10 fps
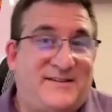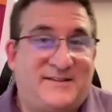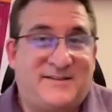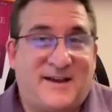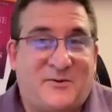to
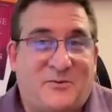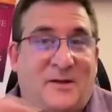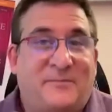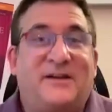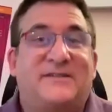say, well,
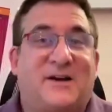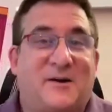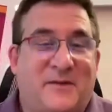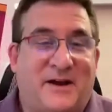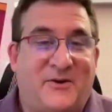I'm going to
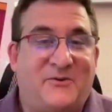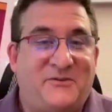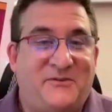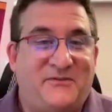start my own?